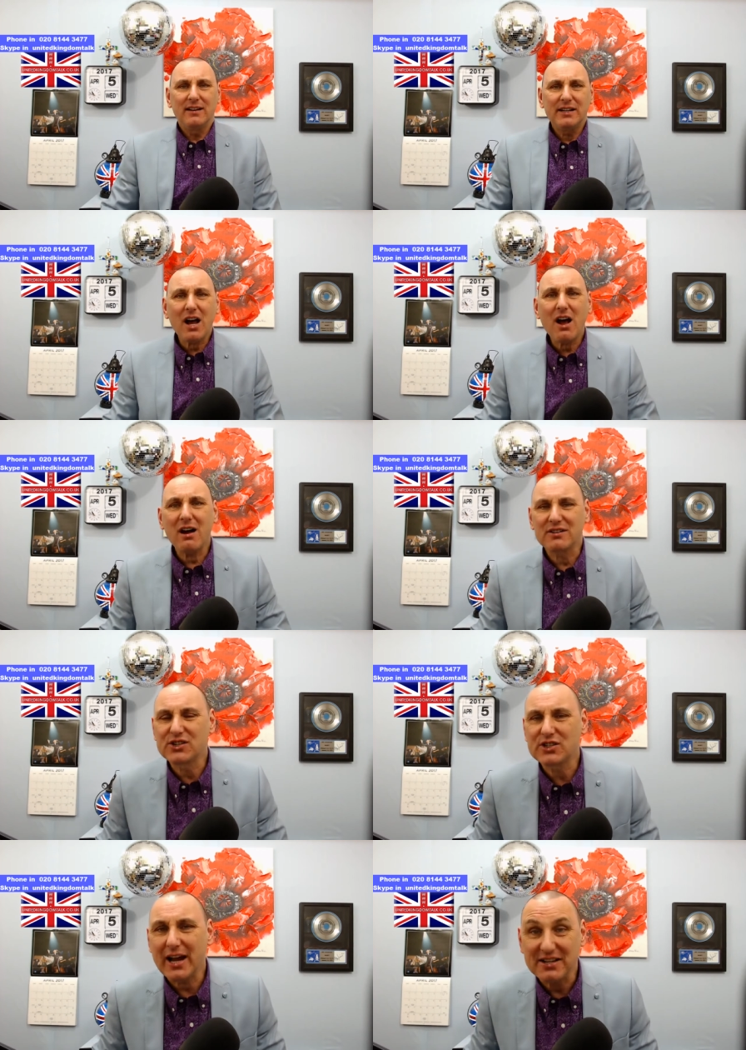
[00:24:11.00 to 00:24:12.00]
God,
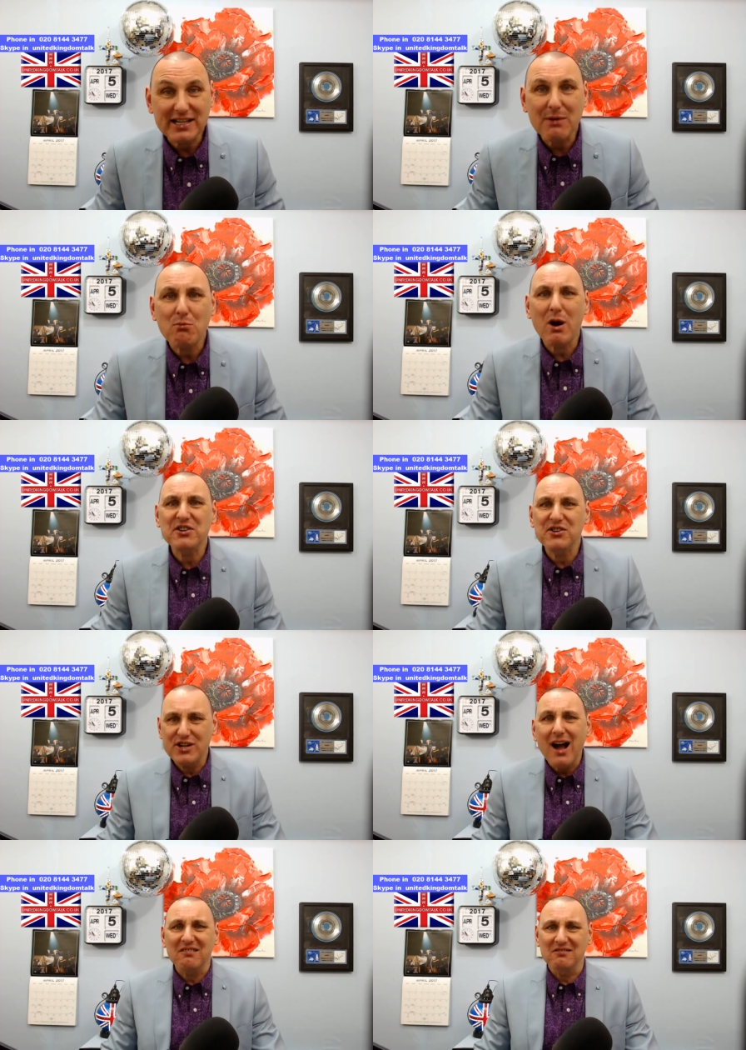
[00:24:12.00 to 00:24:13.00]
so, and someone
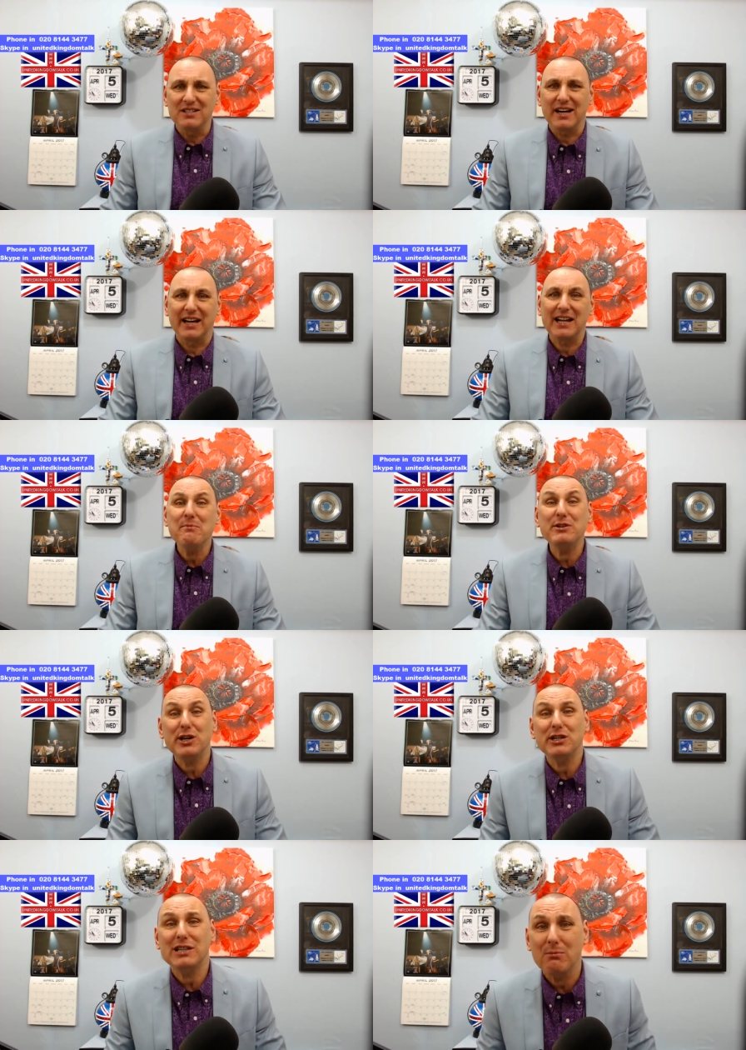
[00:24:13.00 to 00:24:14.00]
young, dear. Can we
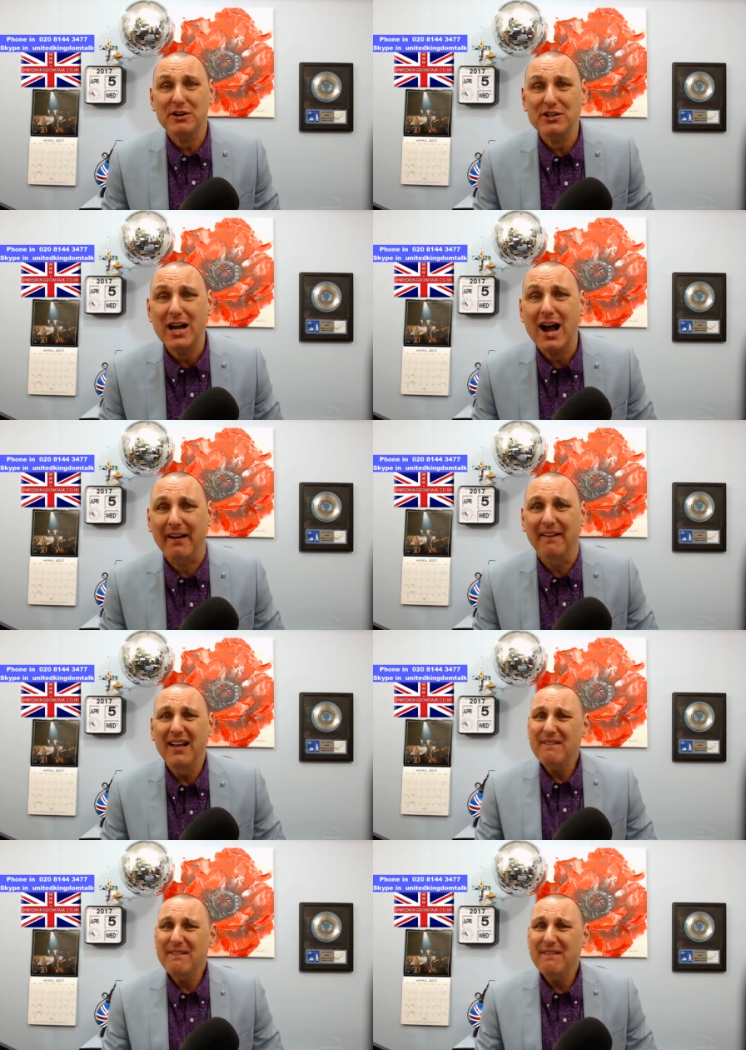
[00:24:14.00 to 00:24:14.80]
see someone young?